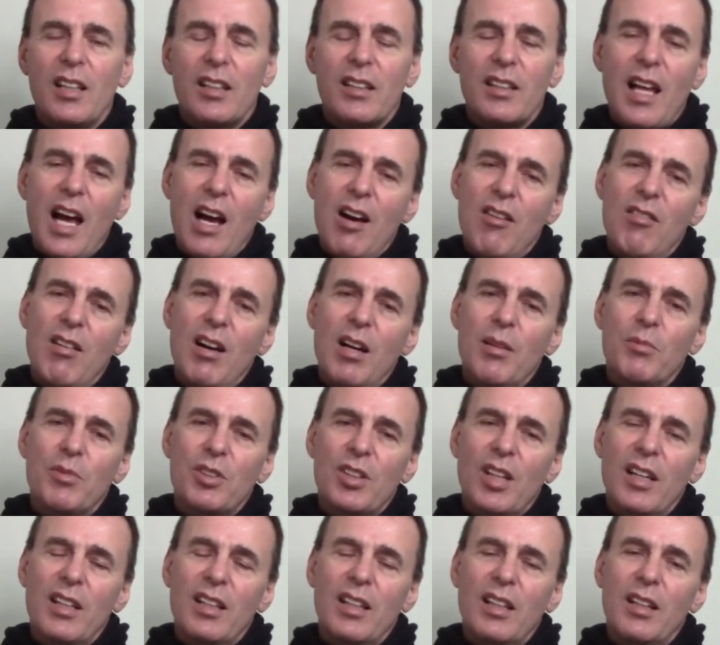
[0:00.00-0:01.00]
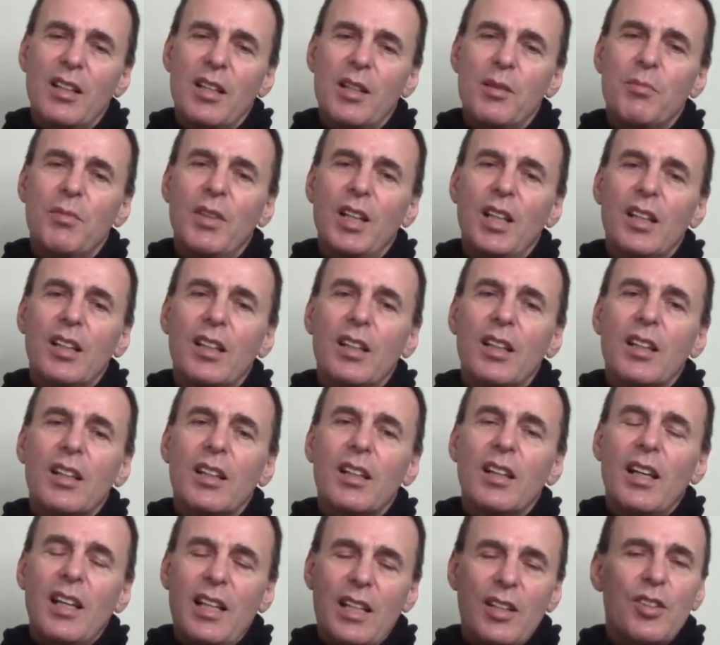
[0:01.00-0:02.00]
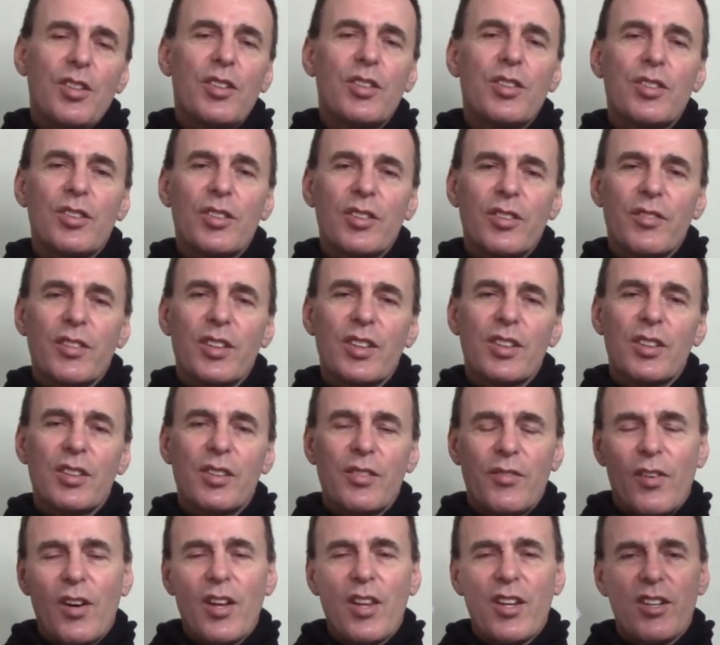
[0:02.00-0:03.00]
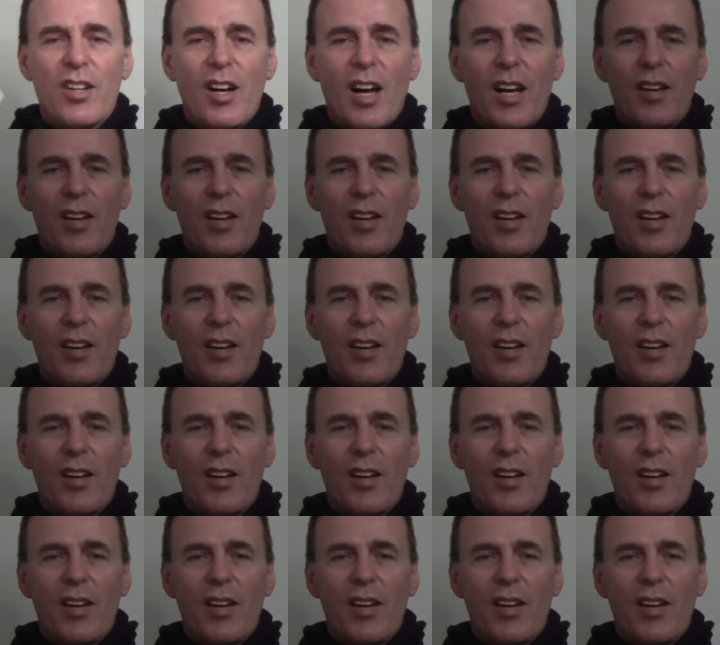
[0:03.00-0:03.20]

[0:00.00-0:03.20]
Now I'm signing them in your service, Father